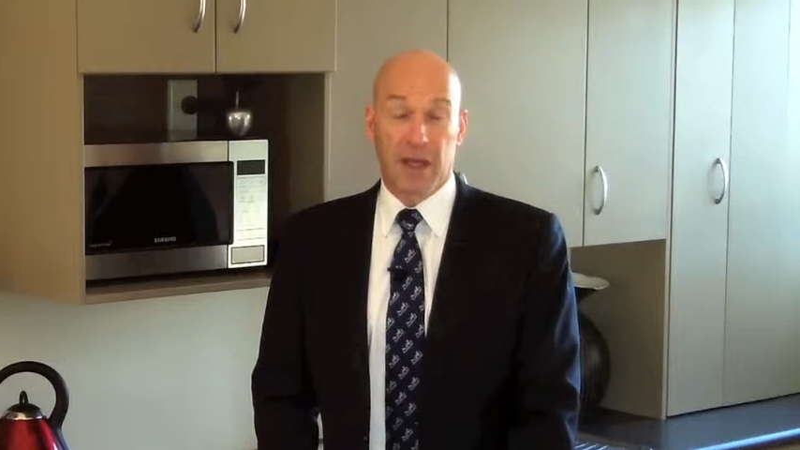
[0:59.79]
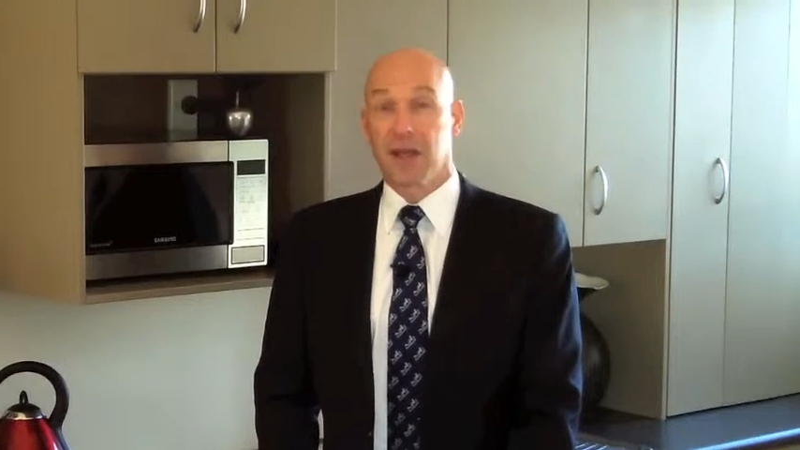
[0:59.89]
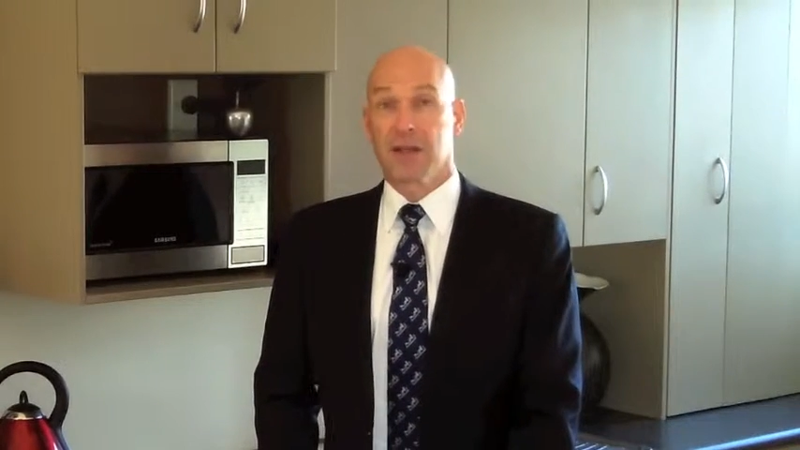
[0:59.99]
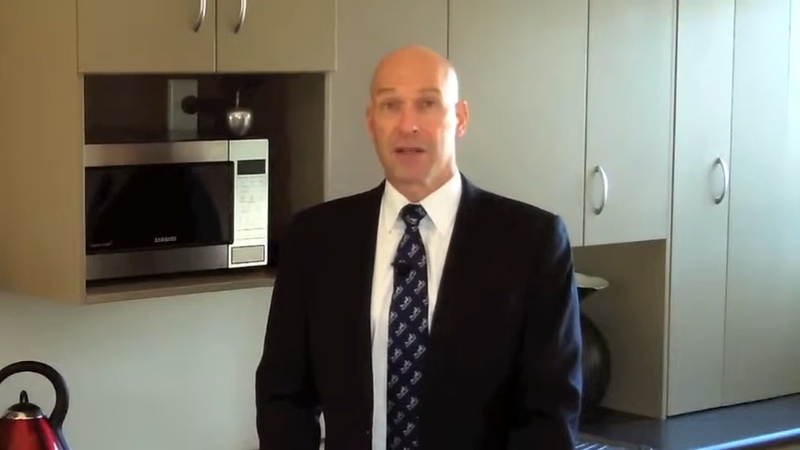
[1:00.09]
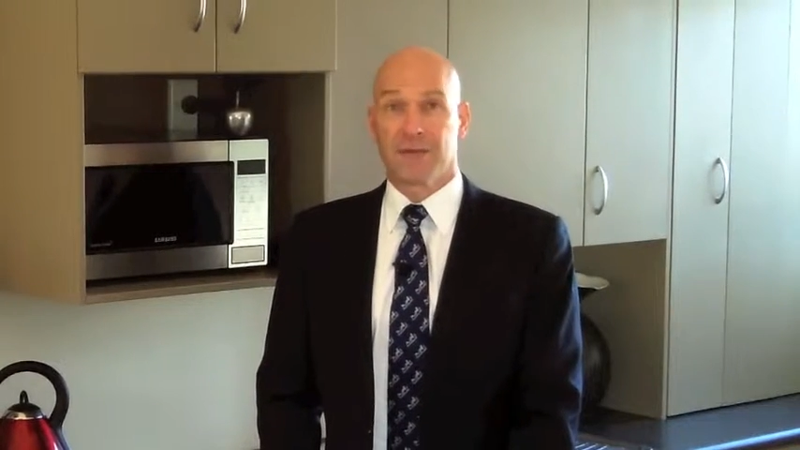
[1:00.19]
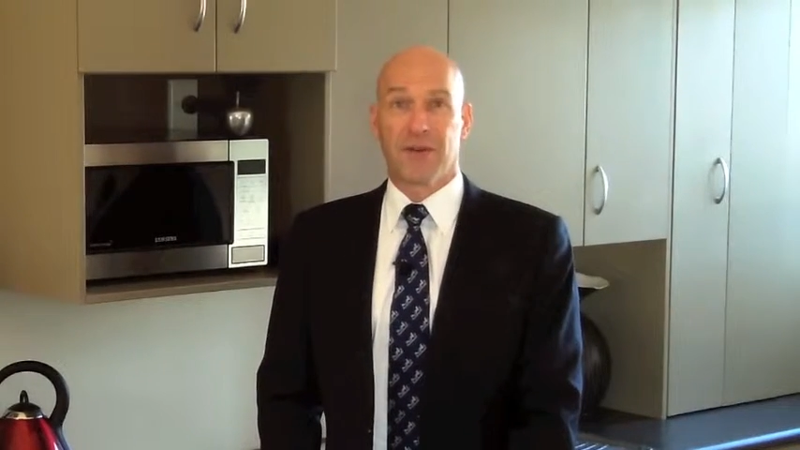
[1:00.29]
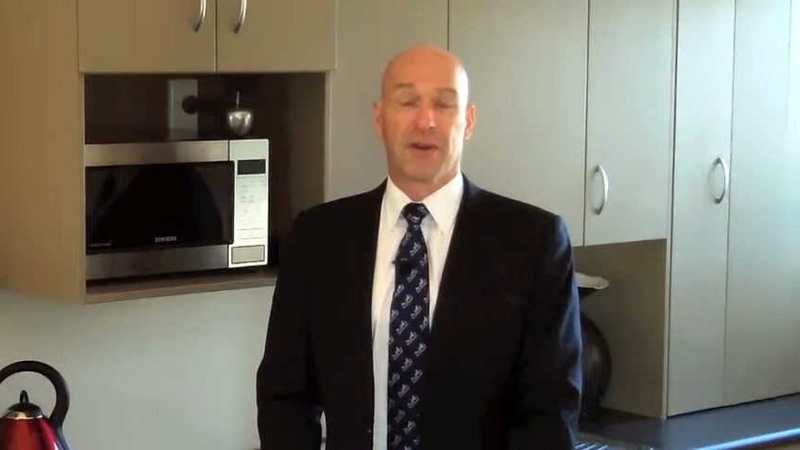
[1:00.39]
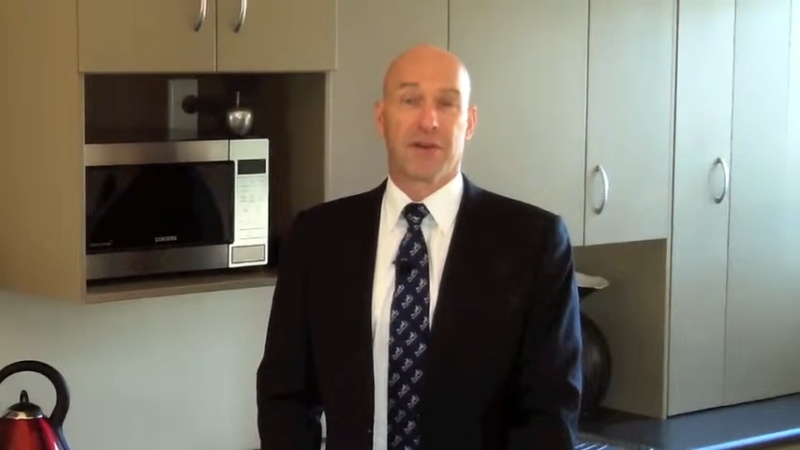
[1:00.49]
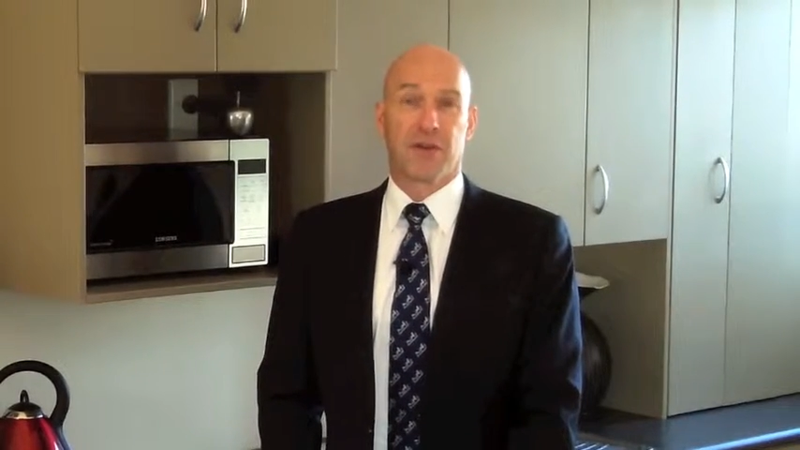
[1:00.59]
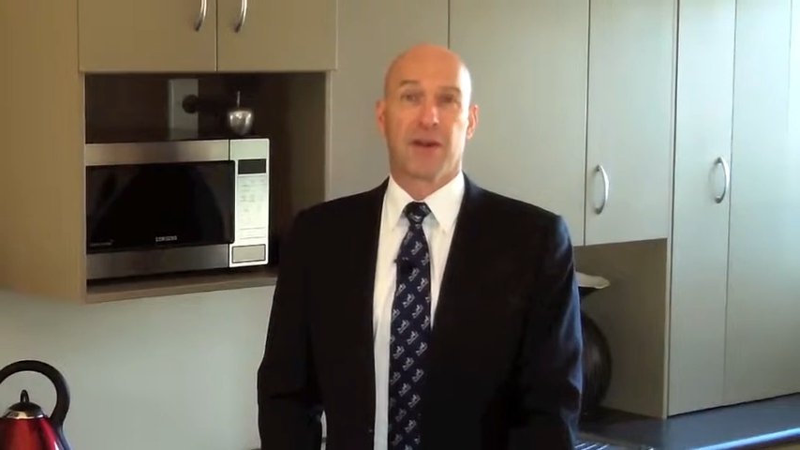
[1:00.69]
Now, this is
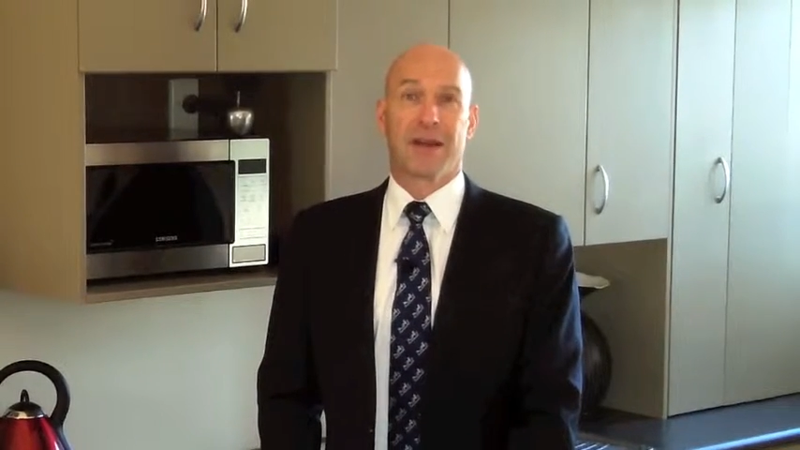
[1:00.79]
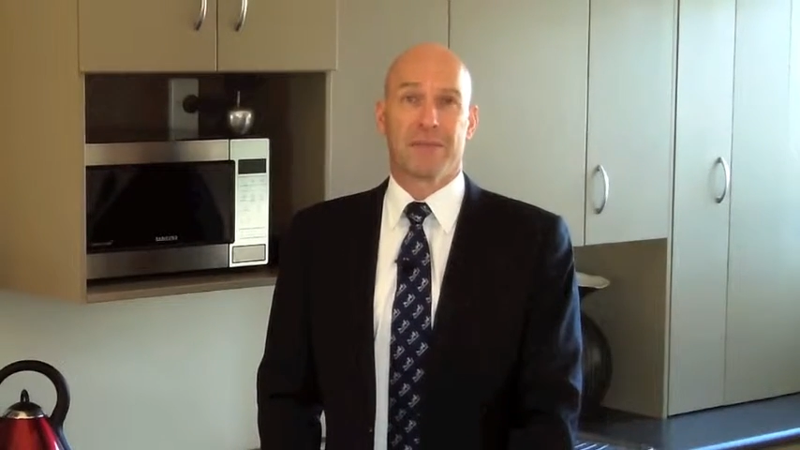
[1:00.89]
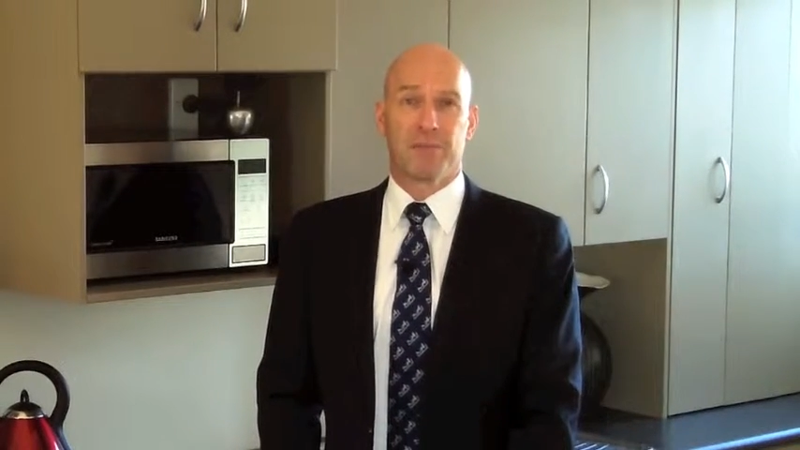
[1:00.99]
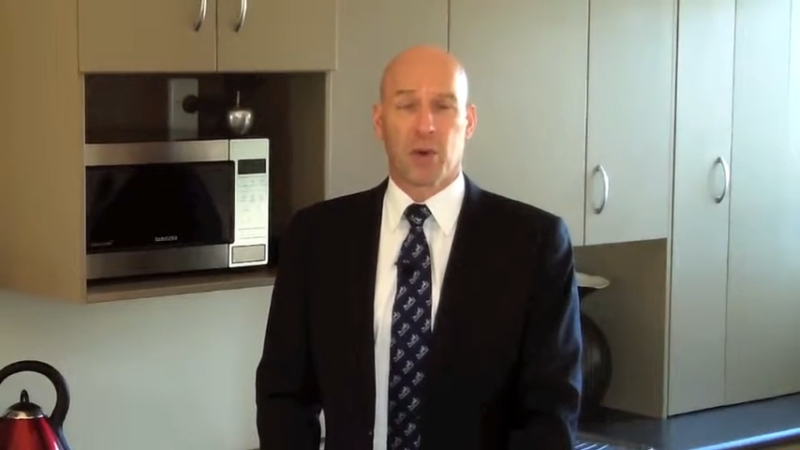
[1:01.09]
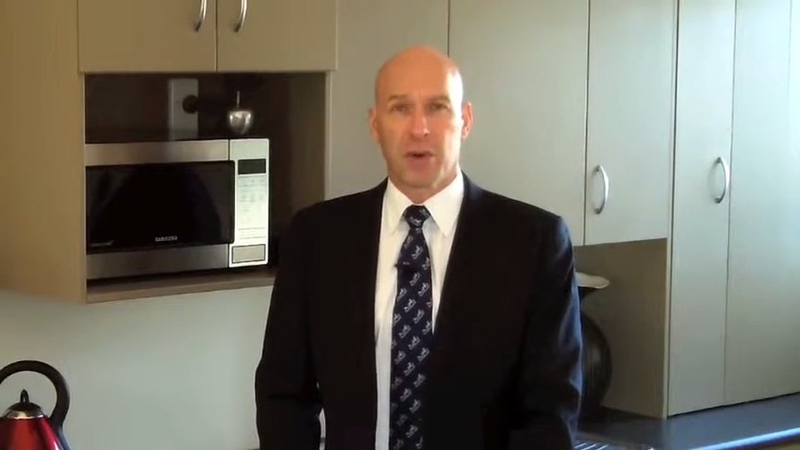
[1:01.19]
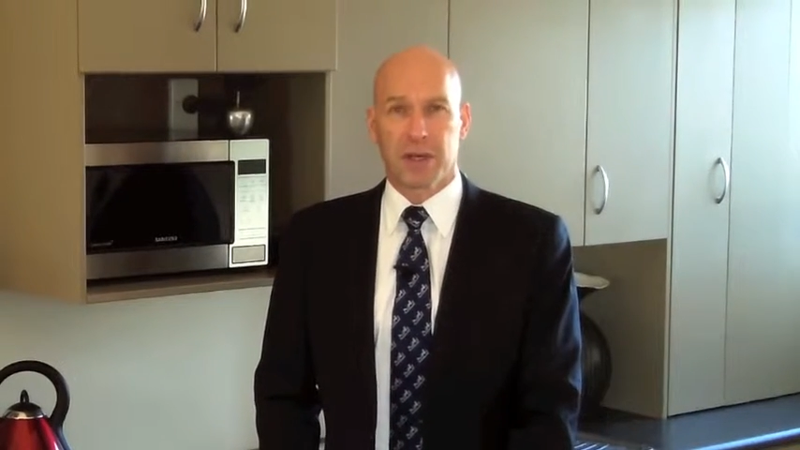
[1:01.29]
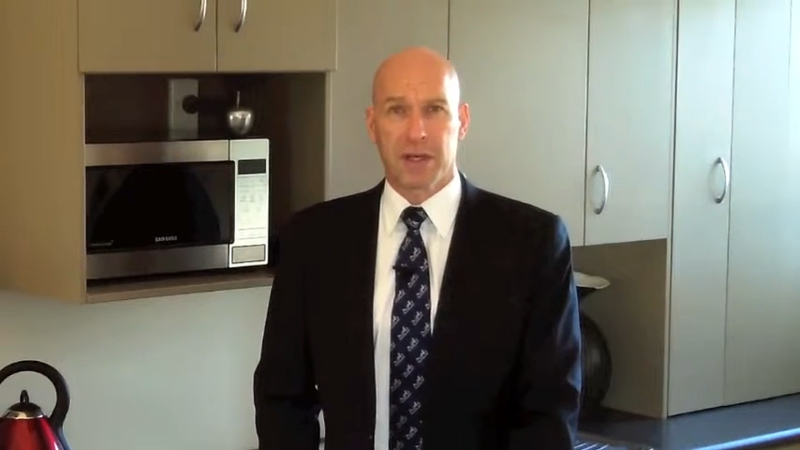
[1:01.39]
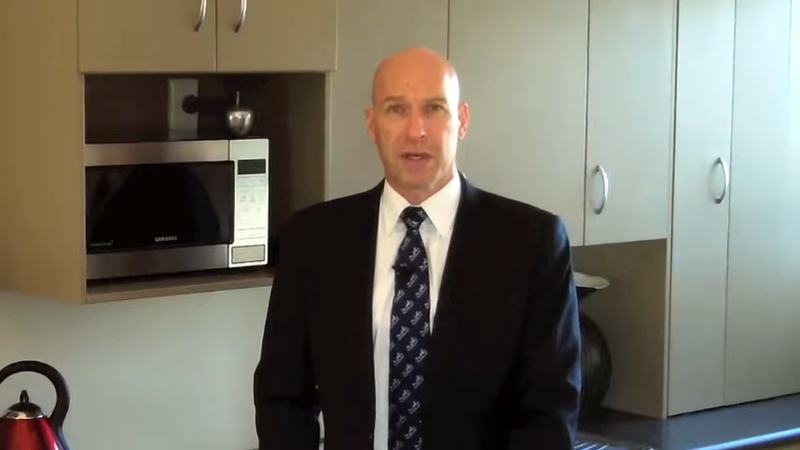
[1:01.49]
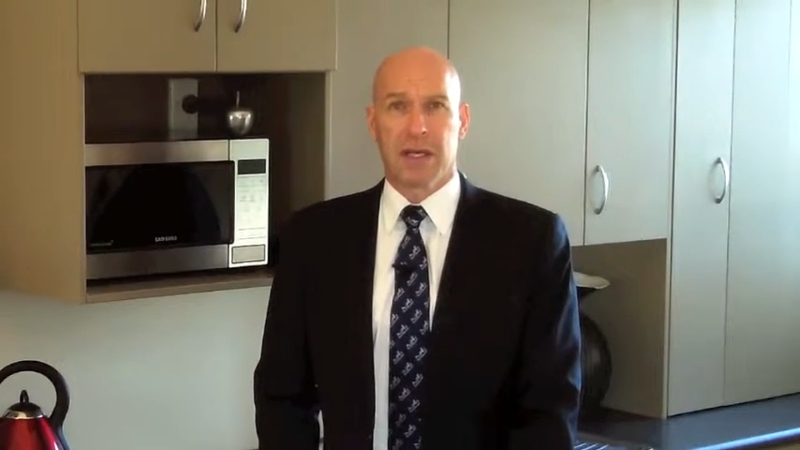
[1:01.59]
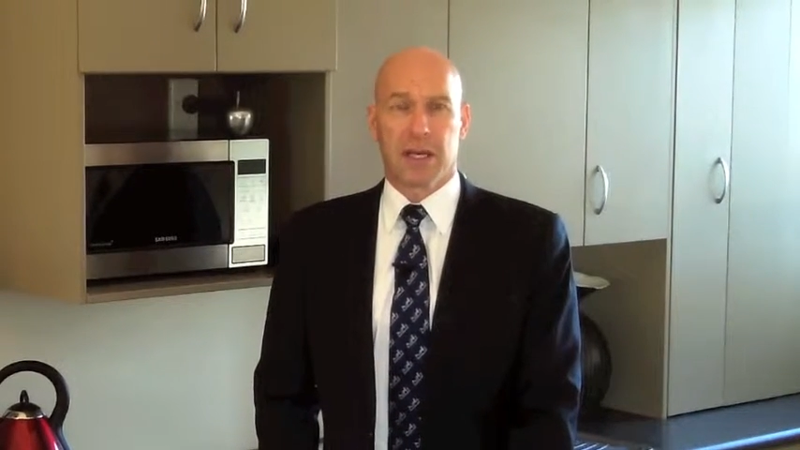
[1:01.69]
very, very important